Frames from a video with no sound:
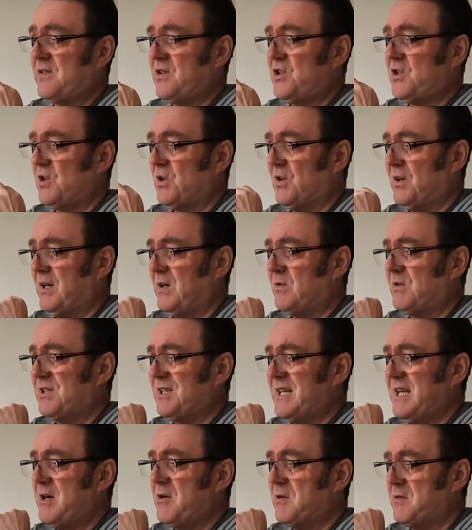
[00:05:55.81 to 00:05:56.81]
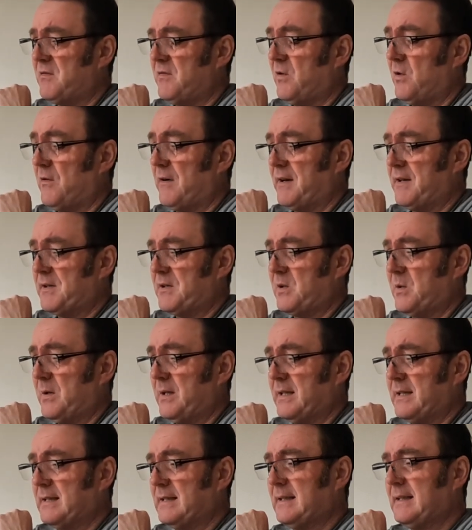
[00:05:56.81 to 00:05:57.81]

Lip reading: sure. It was nearer 400 quid.